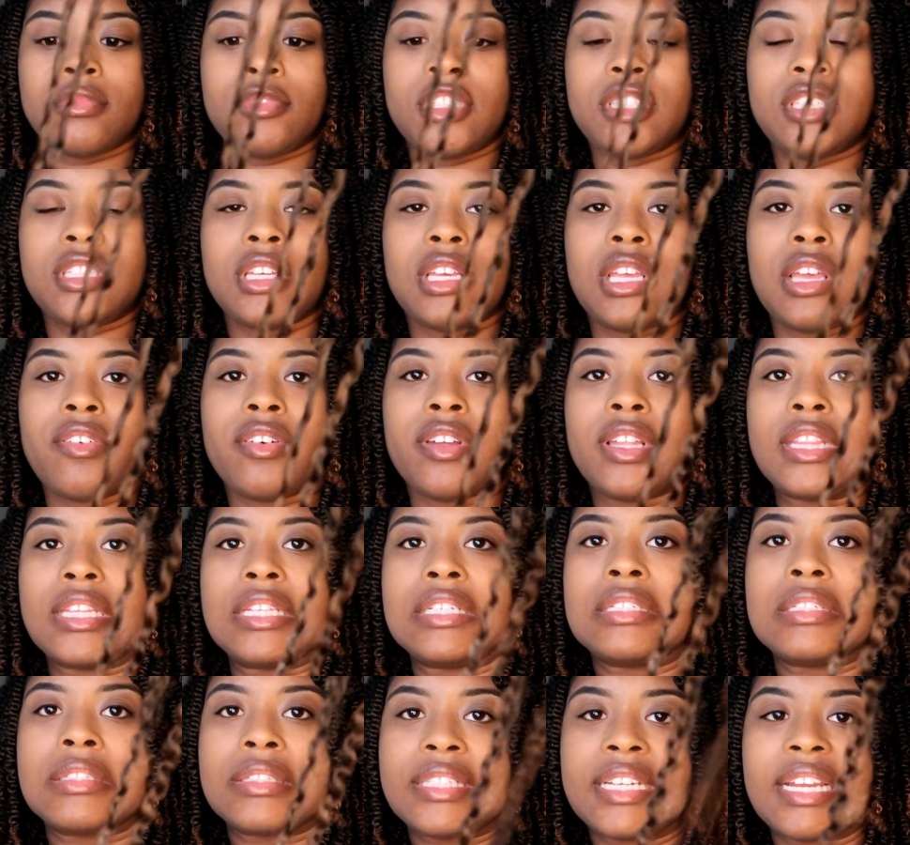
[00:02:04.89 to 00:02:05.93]
Just to give it a
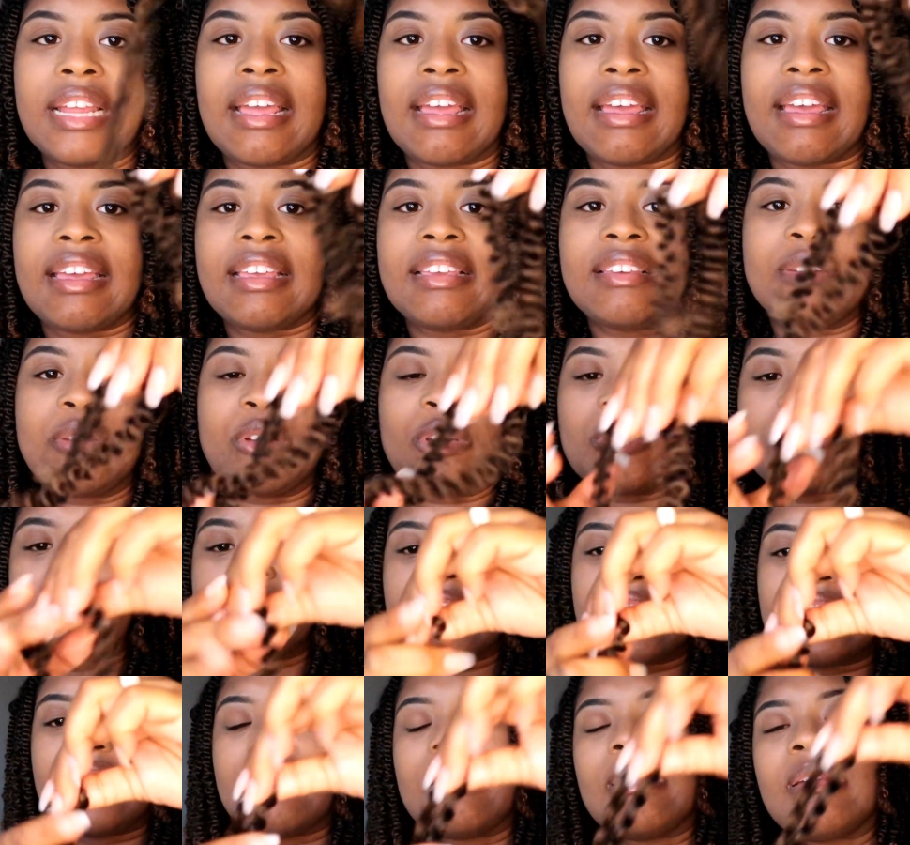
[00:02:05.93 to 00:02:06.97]
little shine, you know what I'm
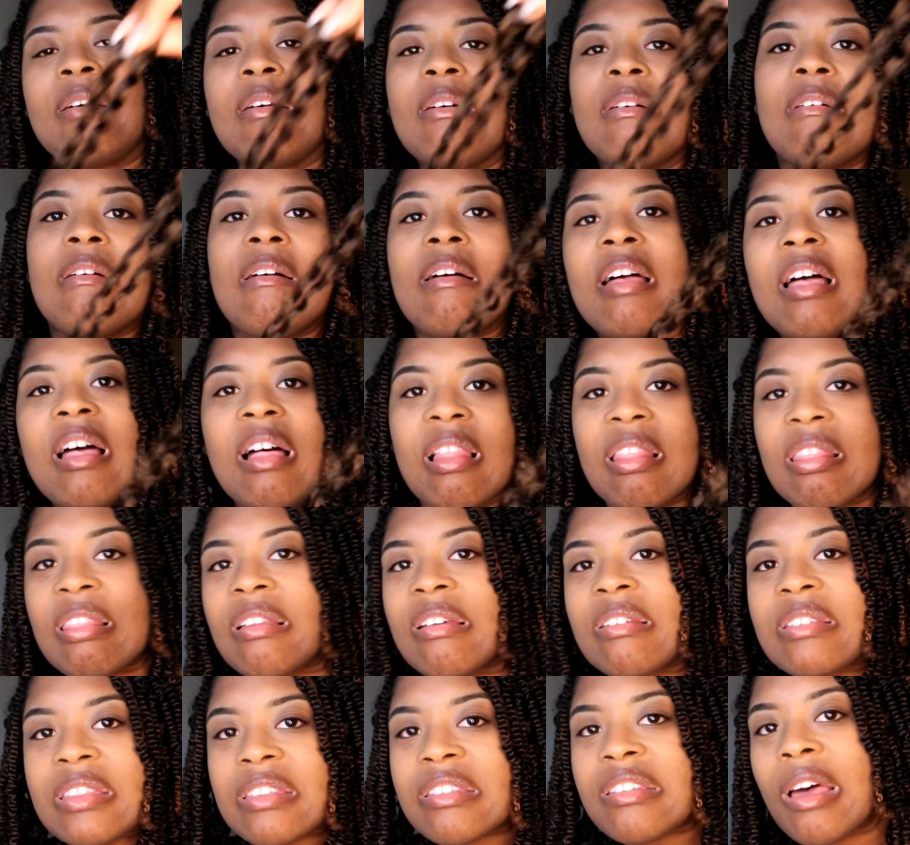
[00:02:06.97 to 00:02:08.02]
saying? A little
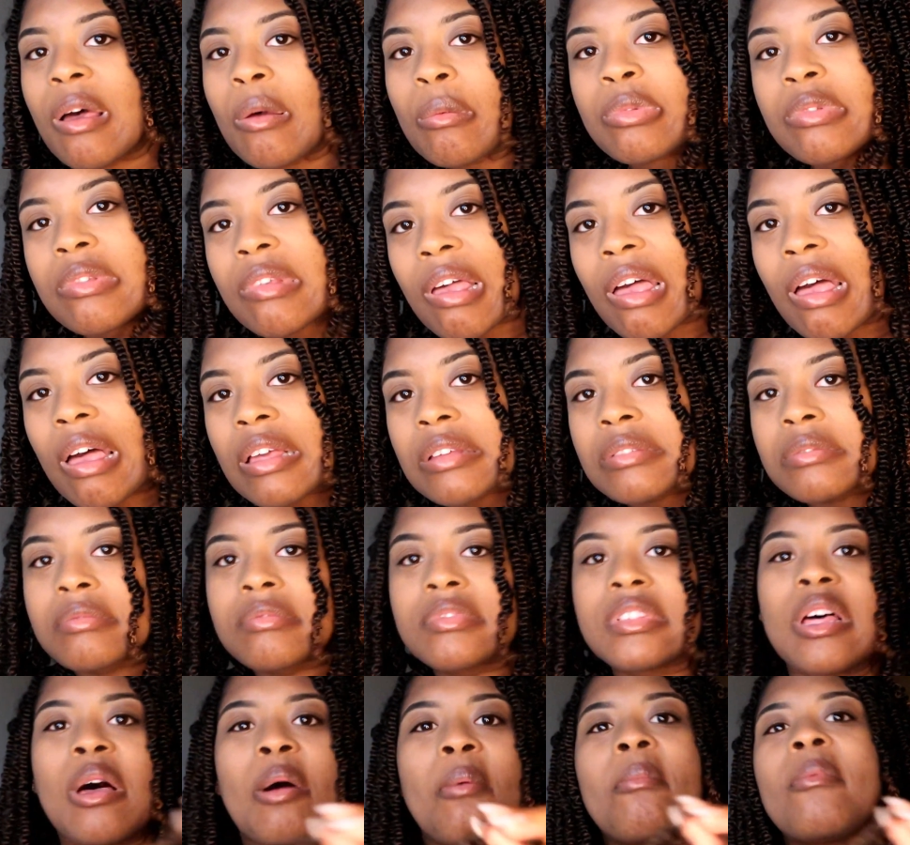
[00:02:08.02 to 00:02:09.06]
plump,
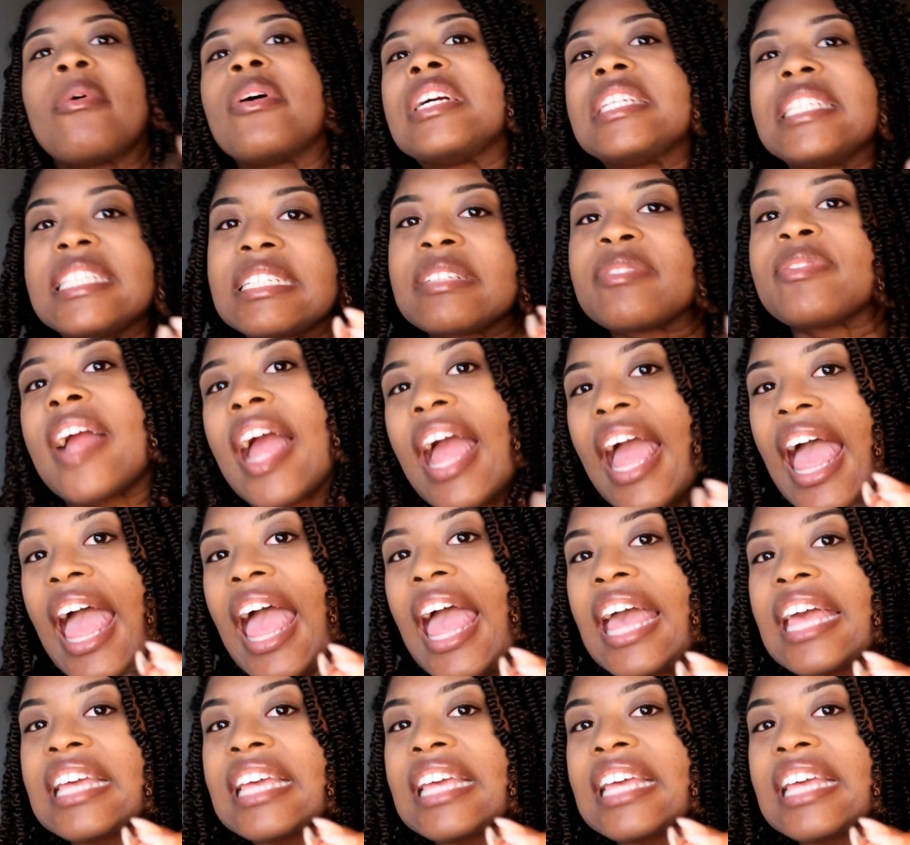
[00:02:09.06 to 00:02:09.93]
a little moisturize.